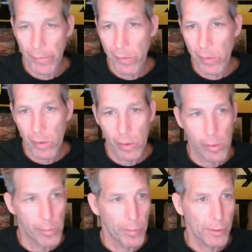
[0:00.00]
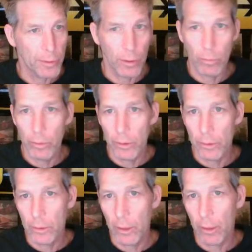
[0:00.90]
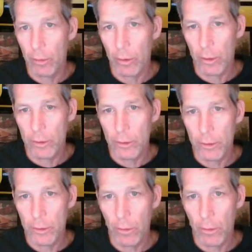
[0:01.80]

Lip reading: Let's go with our causes.